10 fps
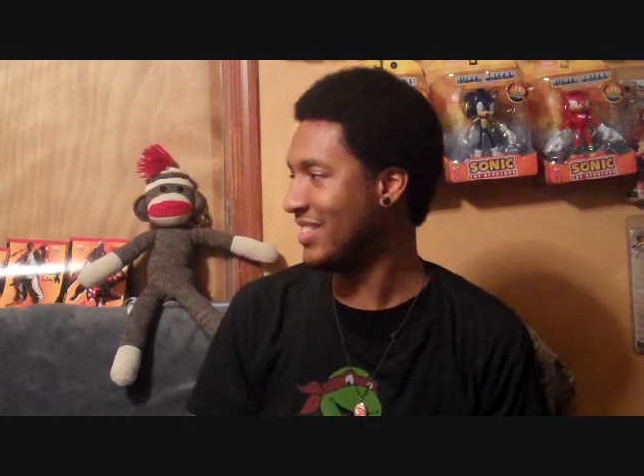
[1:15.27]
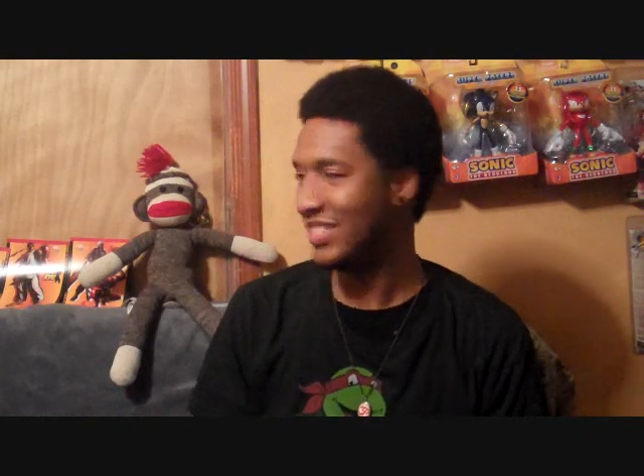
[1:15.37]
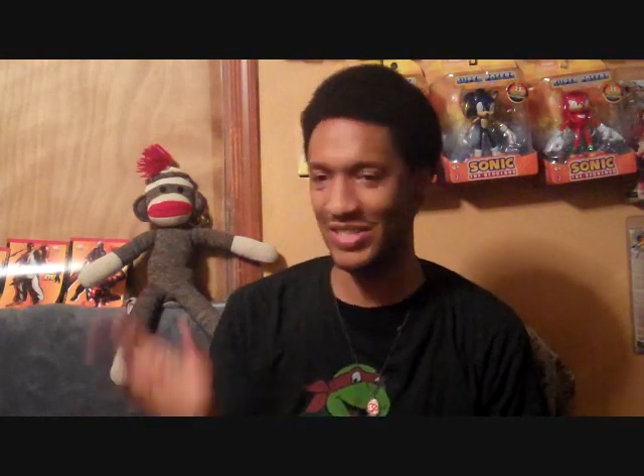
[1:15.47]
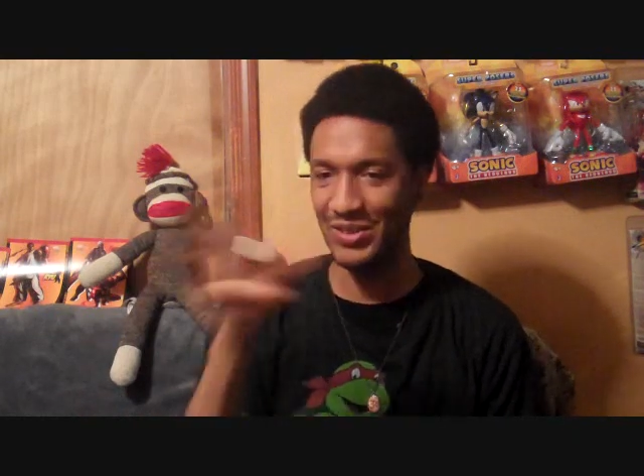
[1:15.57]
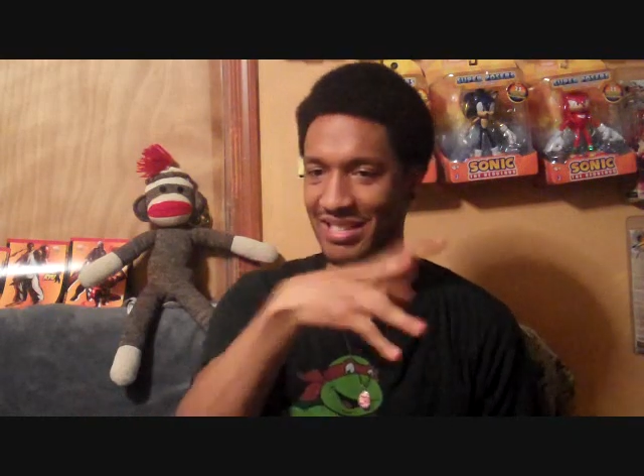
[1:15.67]
You
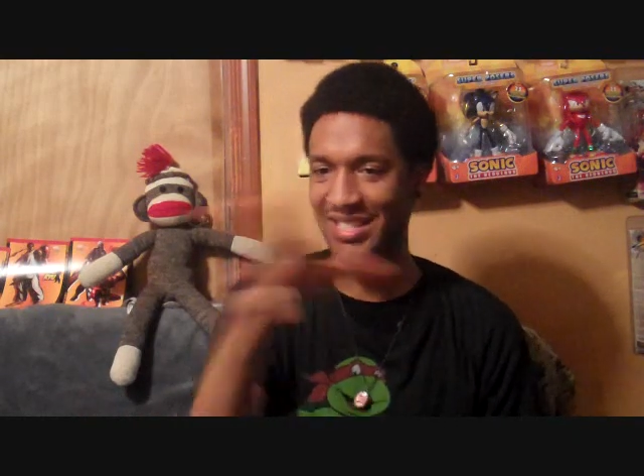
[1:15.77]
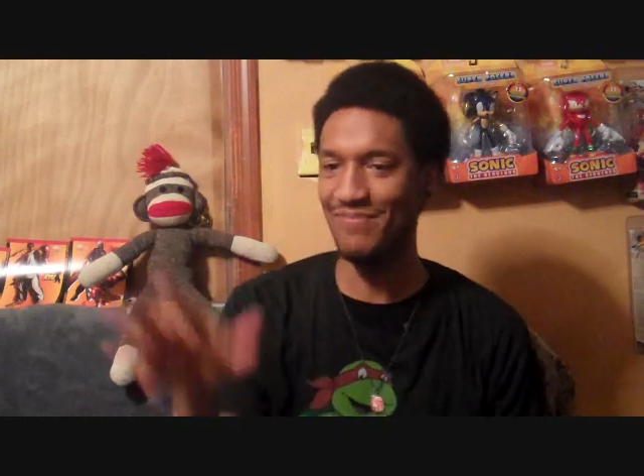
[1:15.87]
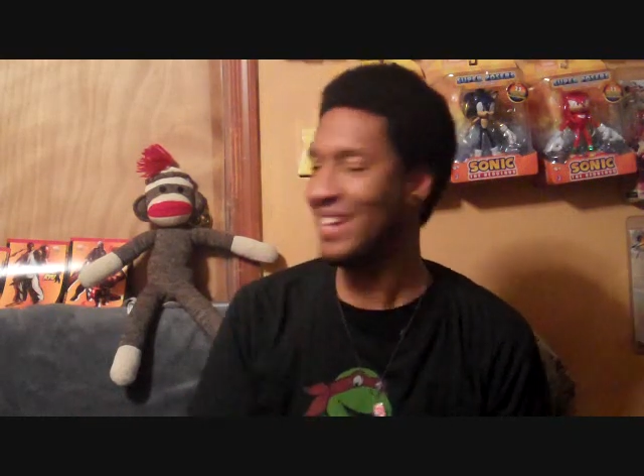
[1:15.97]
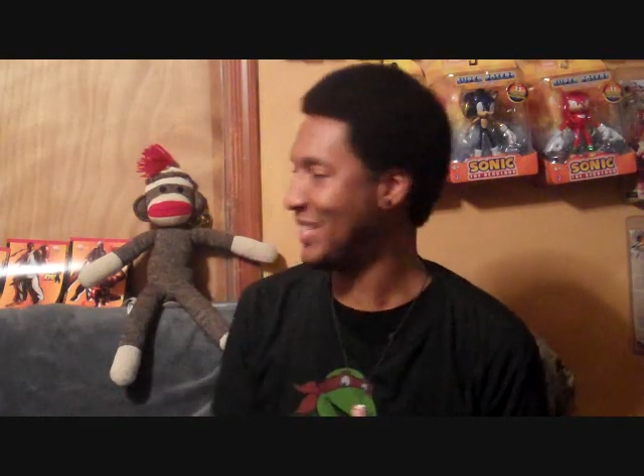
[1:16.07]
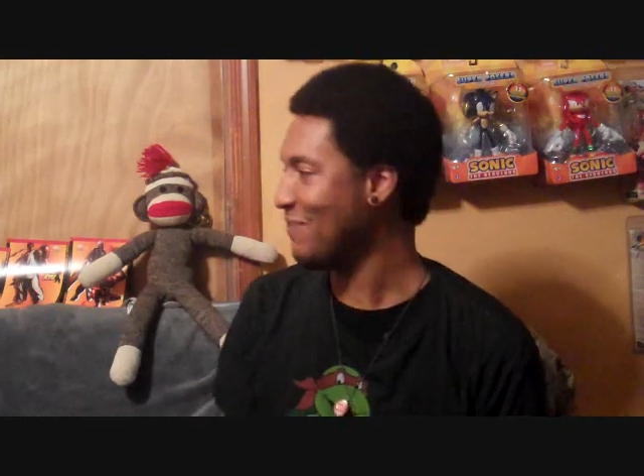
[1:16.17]
are just gonna
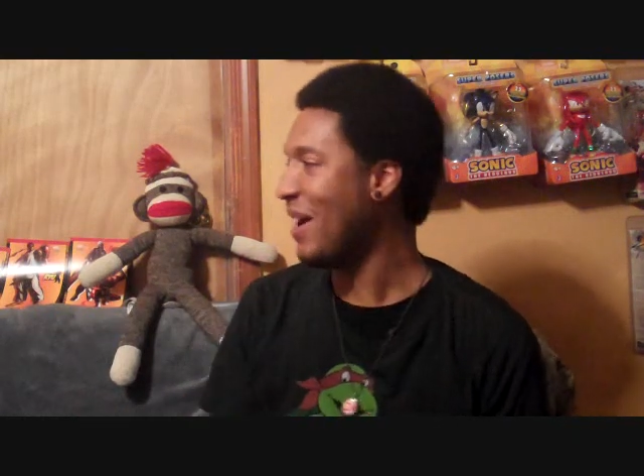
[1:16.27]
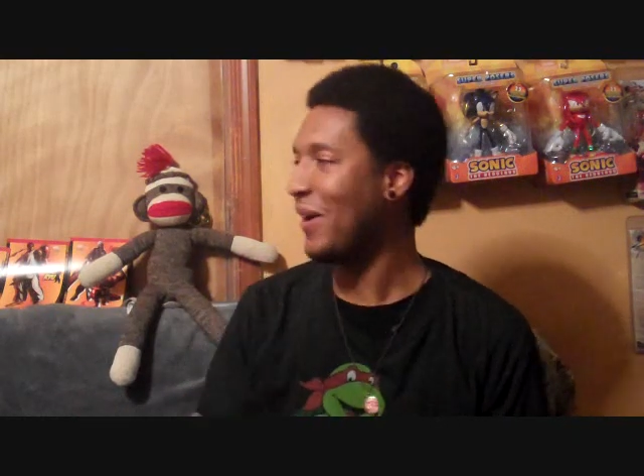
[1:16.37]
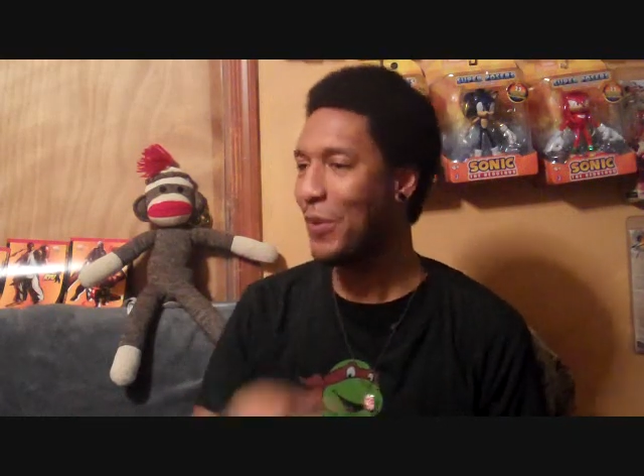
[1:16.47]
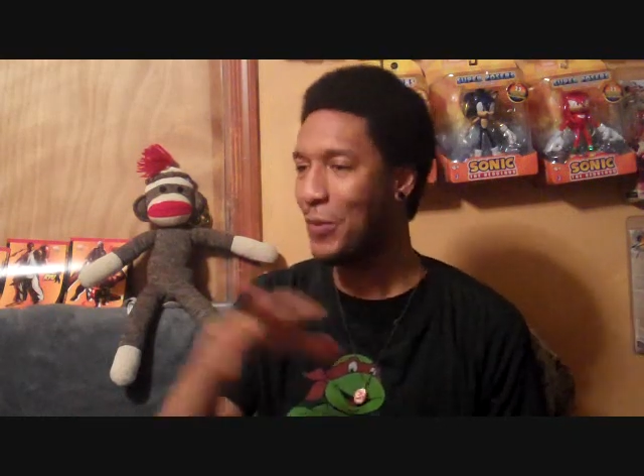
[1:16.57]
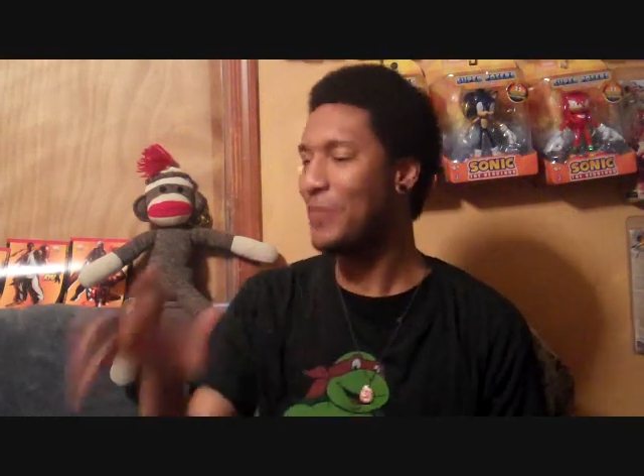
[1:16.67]
just mess up my
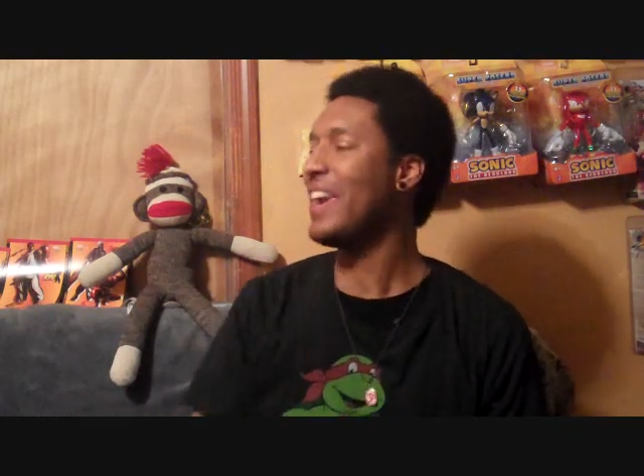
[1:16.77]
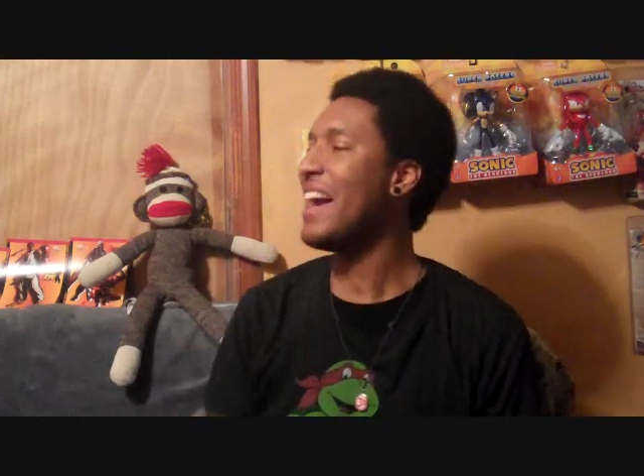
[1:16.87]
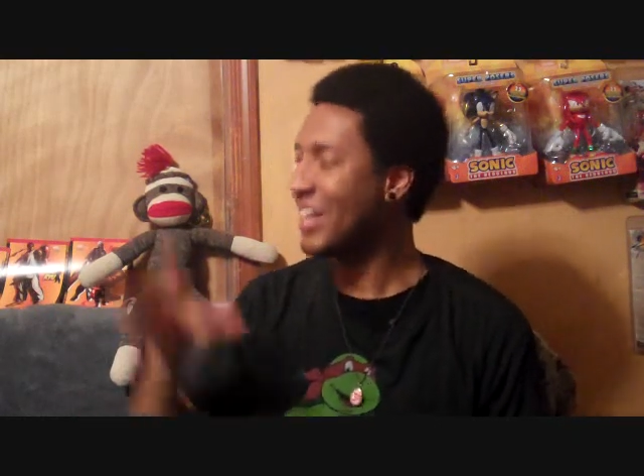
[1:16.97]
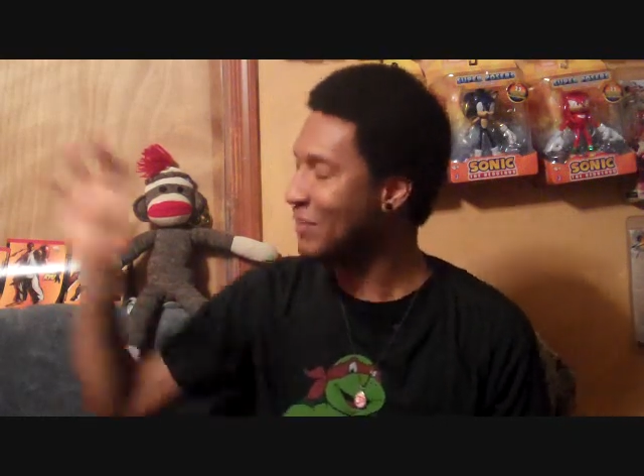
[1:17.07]
whole thing.